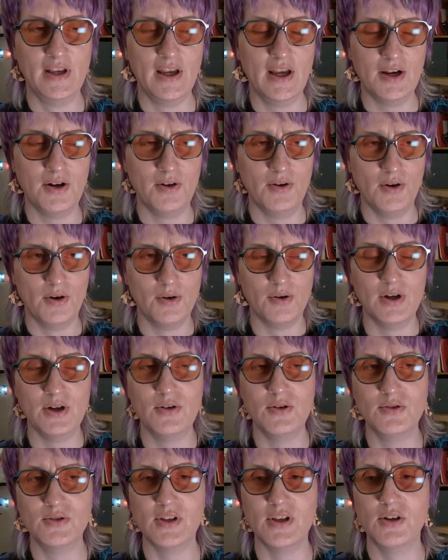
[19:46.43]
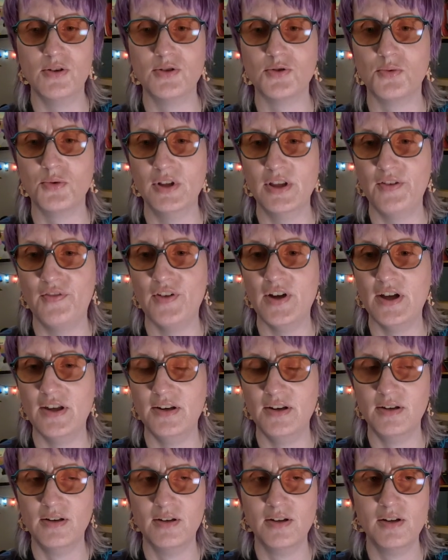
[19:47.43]
I don't know, it was, it was really
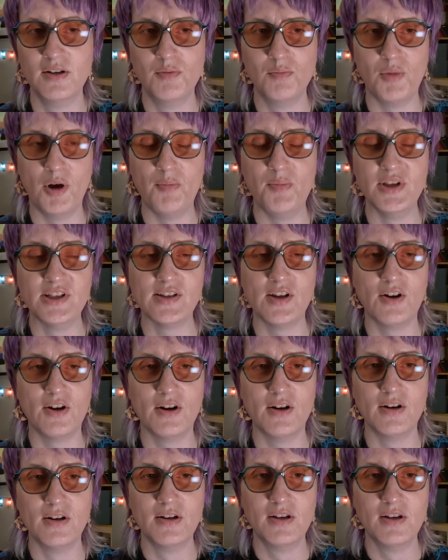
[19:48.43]
fun, but bizarre.